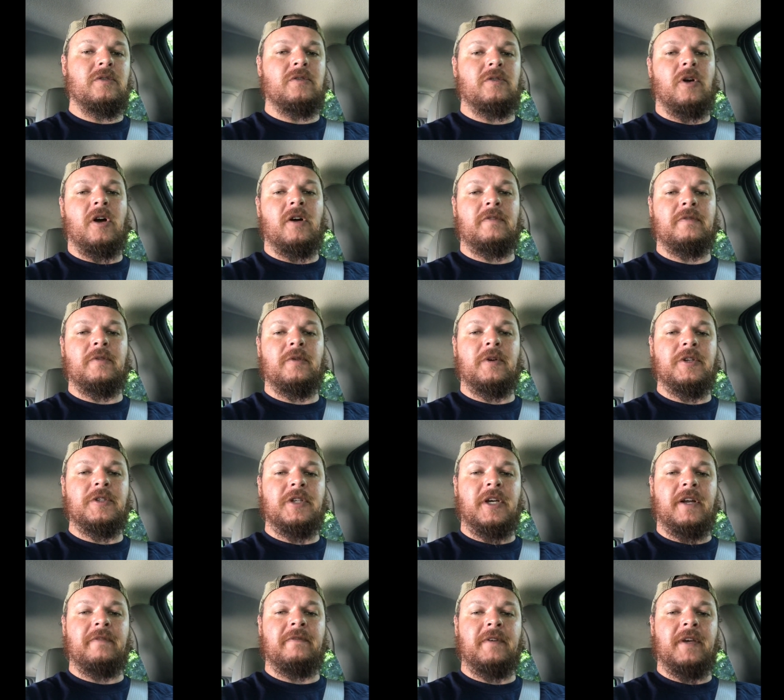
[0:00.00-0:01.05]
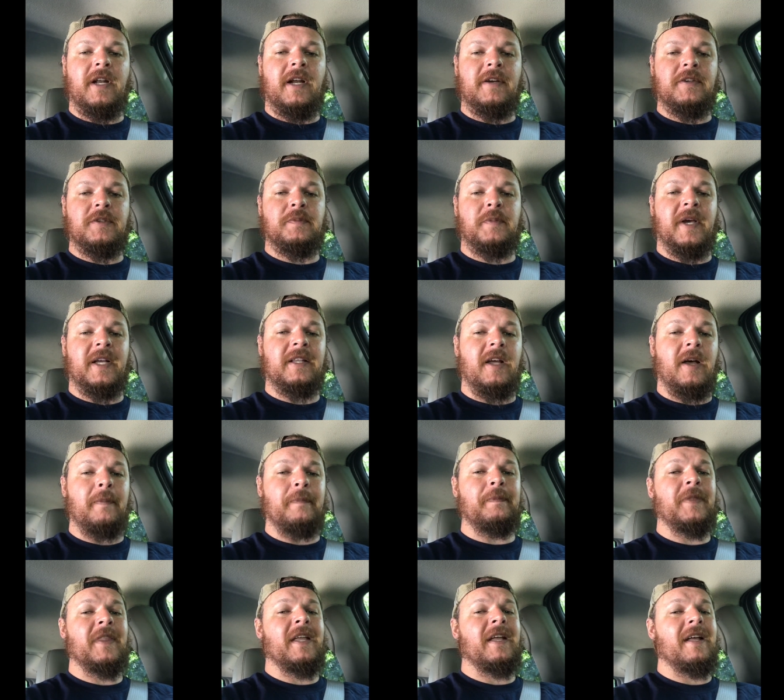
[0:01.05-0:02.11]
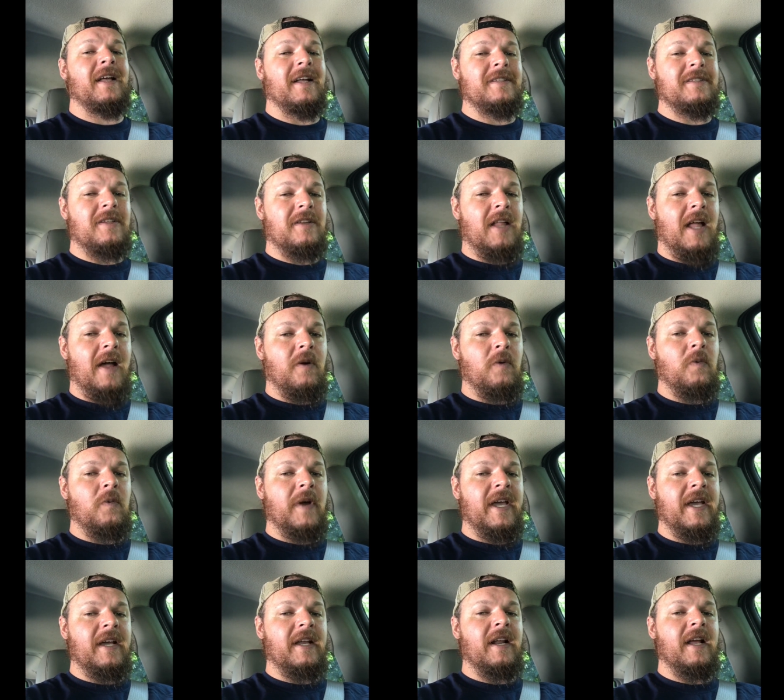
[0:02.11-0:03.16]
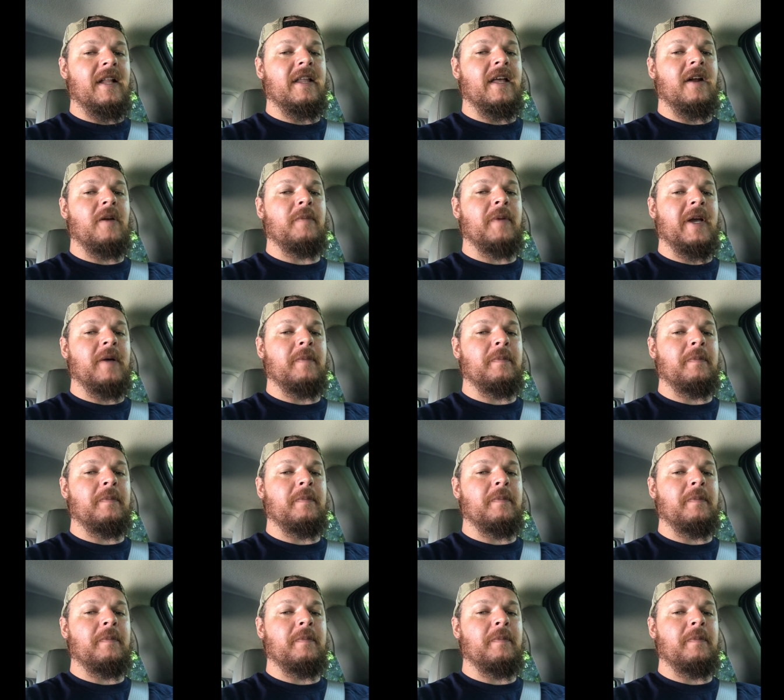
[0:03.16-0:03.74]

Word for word: dog food and chicken feed I just picked up. It's a lot of weight, and that'll make